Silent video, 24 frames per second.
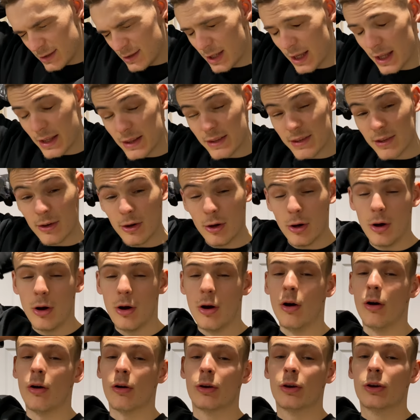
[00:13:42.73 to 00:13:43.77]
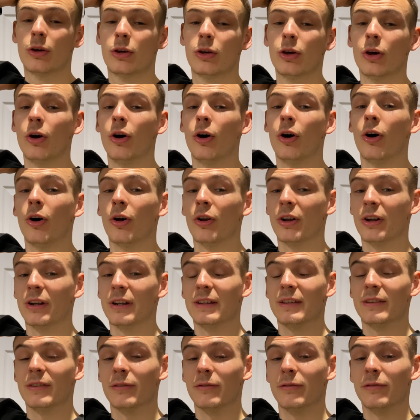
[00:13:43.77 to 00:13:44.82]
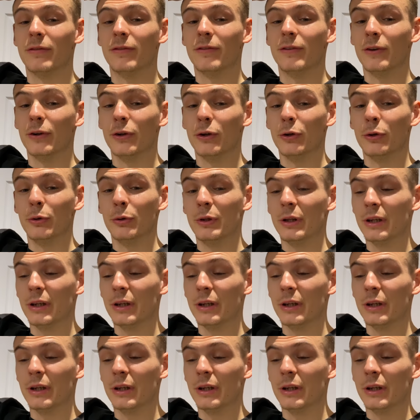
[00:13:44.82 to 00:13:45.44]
10. Oh God, I need some food.